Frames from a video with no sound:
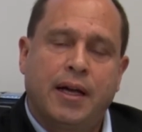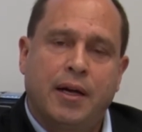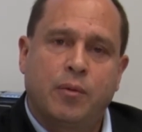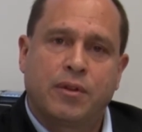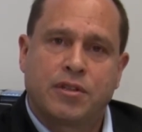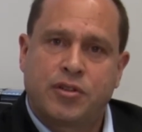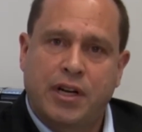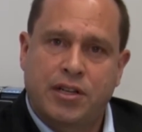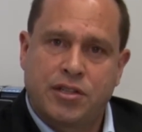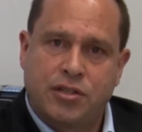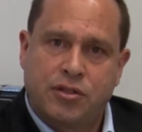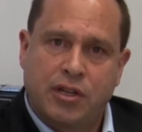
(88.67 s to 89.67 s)
with a
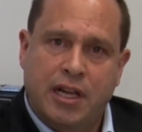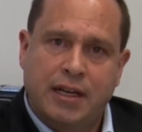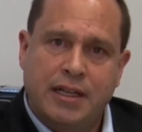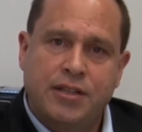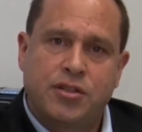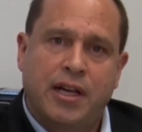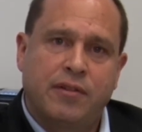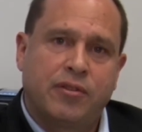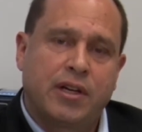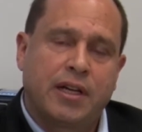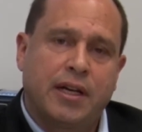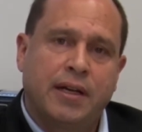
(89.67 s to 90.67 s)
strategy to get into
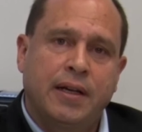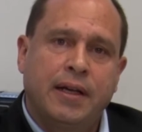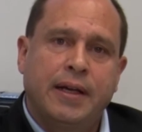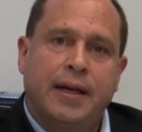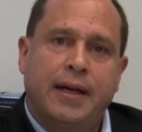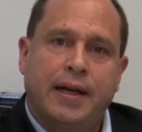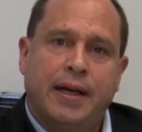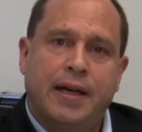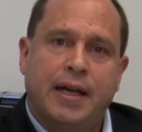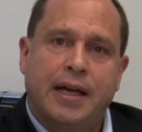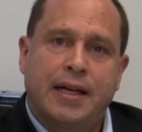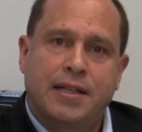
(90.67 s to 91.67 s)
Africa,
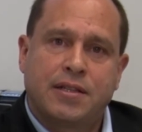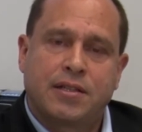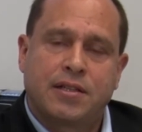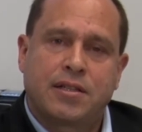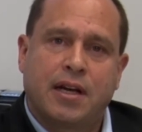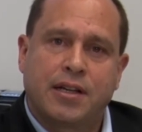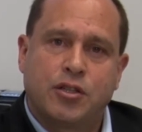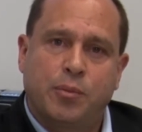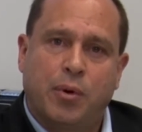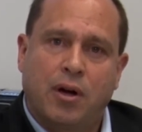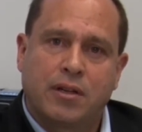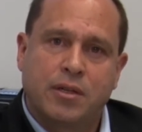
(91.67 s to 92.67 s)
has decided to
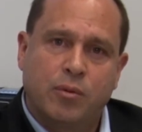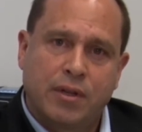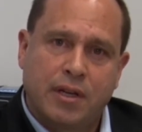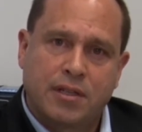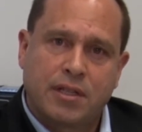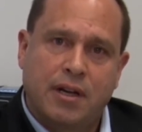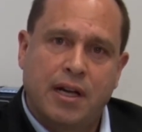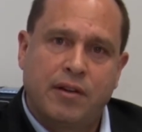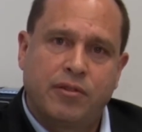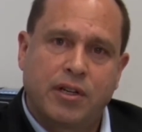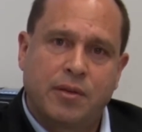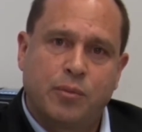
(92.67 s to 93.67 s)
partner with us in our
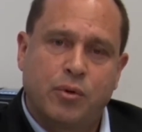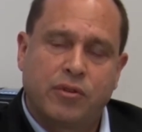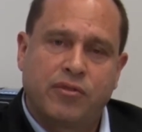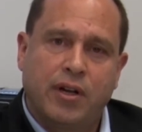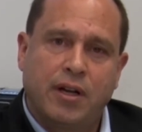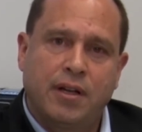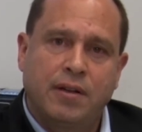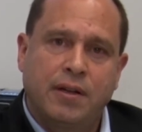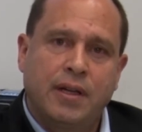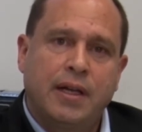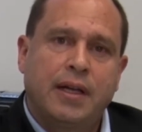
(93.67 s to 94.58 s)
African portfolio.